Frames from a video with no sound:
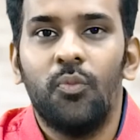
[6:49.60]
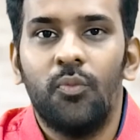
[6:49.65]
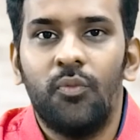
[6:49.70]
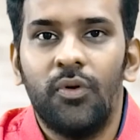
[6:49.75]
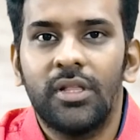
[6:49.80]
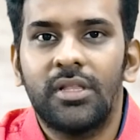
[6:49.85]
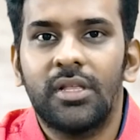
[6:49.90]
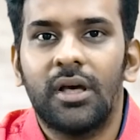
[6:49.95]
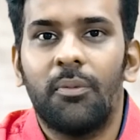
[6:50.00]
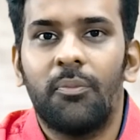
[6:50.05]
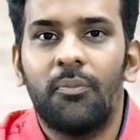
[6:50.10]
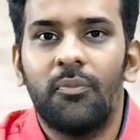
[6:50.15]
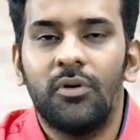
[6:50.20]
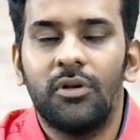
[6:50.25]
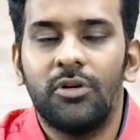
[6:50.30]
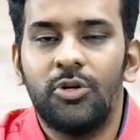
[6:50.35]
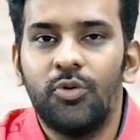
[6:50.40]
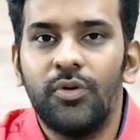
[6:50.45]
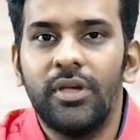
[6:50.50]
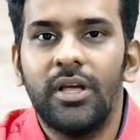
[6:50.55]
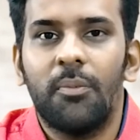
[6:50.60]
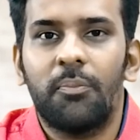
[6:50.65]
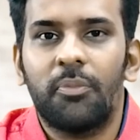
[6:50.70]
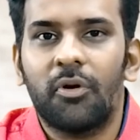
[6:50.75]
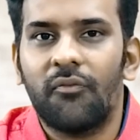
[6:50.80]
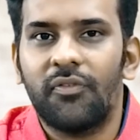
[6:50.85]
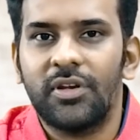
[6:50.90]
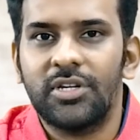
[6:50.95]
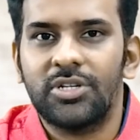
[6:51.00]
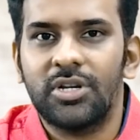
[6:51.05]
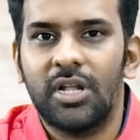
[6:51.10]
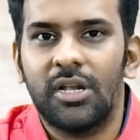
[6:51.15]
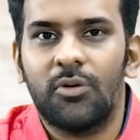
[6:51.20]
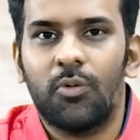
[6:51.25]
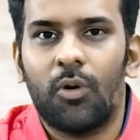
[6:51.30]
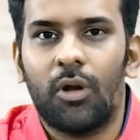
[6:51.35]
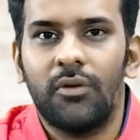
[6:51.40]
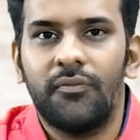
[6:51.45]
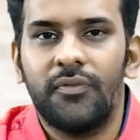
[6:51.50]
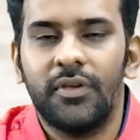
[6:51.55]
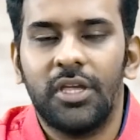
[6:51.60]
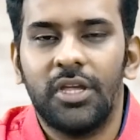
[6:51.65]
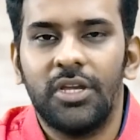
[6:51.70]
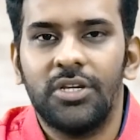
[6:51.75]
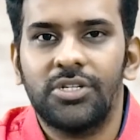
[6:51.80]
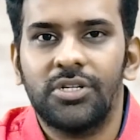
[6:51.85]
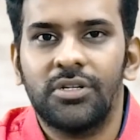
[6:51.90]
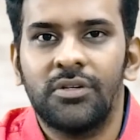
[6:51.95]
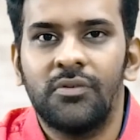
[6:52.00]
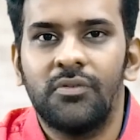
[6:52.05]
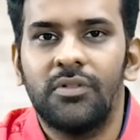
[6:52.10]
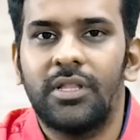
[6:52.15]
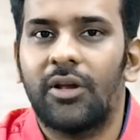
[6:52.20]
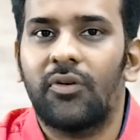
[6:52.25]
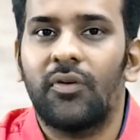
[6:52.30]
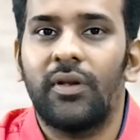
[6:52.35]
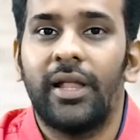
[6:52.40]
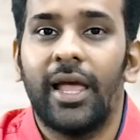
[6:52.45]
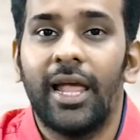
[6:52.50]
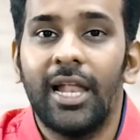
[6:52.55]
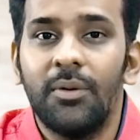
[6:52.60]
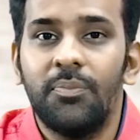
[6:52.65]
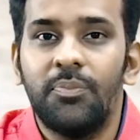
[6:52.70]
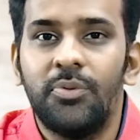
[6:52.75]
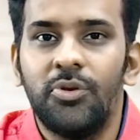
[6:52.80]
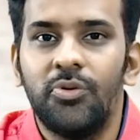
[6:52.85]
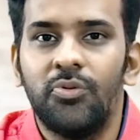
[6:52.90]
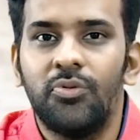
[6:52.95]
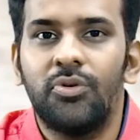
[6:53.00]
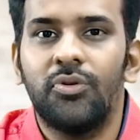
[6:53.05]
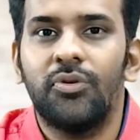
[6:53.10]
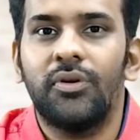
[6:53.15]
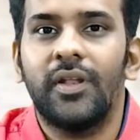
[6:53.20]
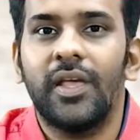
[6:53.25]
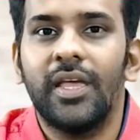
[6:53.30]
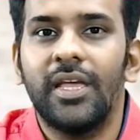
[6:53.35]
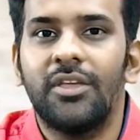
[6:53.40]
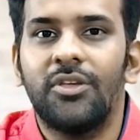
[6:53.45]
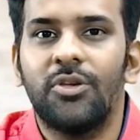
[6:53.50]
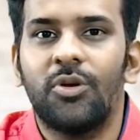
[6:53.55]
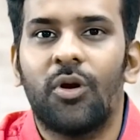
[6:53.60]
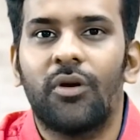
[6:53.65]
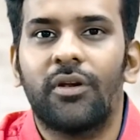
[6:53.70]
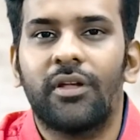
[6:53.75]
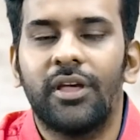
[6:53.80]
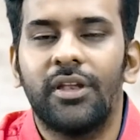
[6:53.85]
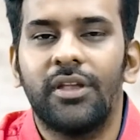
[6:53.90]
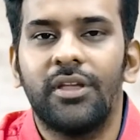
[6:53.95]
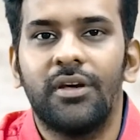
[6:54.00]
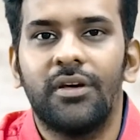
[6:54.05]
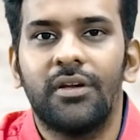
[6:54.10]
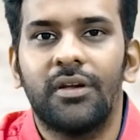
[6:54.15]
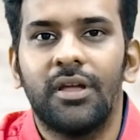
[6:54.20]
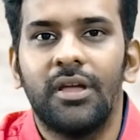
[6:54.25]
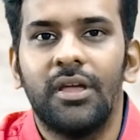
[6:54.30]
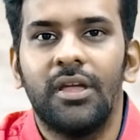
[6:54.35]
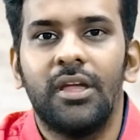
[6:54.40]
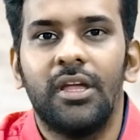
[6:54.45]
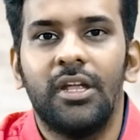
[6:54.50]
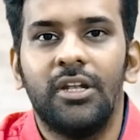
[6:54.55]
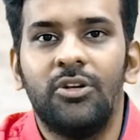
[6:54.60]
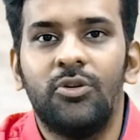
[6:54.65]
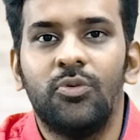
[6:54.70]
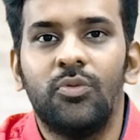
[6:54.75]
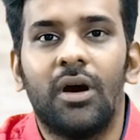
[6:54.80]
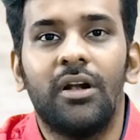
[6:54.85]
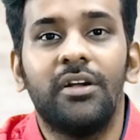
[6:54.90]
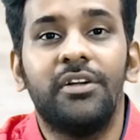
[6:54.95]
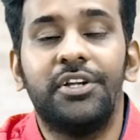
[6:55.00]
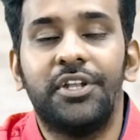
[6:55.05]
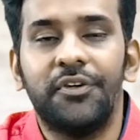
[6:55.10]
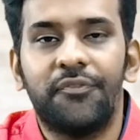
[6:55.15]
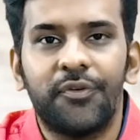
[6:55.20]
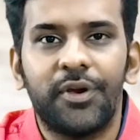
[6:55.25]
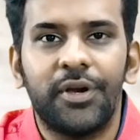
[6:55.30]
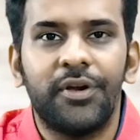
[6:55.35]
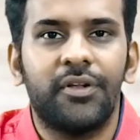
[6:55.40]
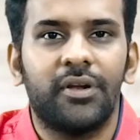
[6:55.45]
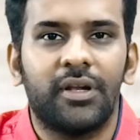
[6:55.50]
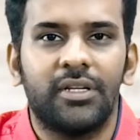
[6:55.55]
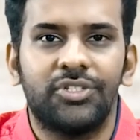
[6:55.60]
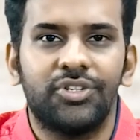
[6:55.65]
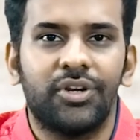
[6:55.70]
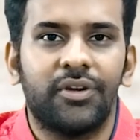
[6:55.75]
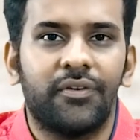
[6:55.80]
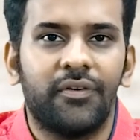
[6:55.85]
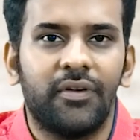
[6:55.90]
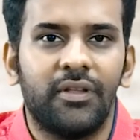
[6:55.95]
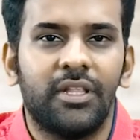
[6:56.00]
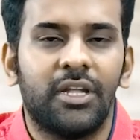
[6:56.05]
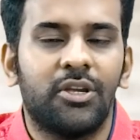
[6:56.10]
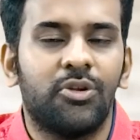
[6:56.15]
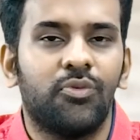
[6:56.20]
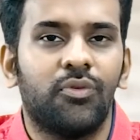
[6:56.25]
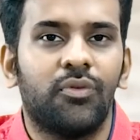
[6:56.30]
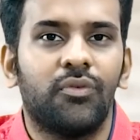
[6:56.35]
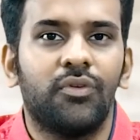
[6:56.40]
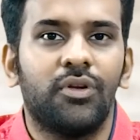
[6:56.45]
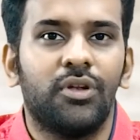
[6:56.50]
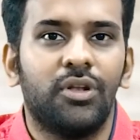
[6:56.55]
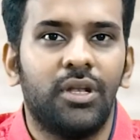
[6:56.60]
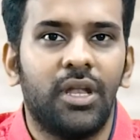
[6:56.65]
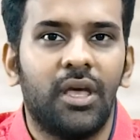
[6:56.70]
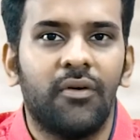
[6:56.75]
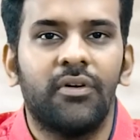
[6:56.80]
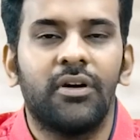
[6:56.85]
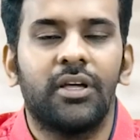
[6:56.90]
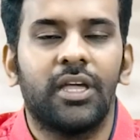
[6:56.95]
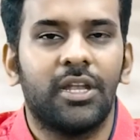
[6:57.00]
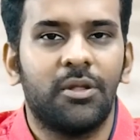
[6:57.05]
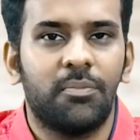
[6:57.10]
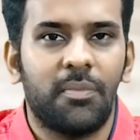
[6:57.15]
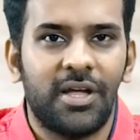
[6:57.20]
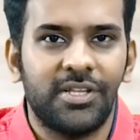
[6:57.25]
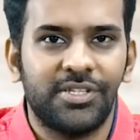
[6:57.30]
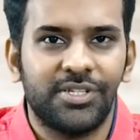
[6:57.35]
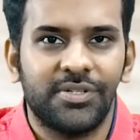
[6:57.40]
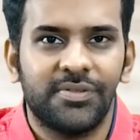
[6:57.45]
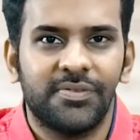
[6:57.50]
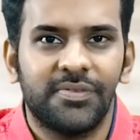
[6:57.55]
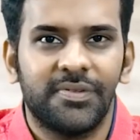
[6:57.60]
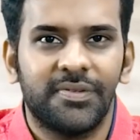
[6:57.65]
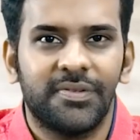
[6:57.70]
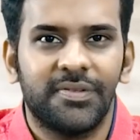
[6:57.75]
with a, doing a professional qualification that will help you to take your career into a different trajectory that you never can imagine.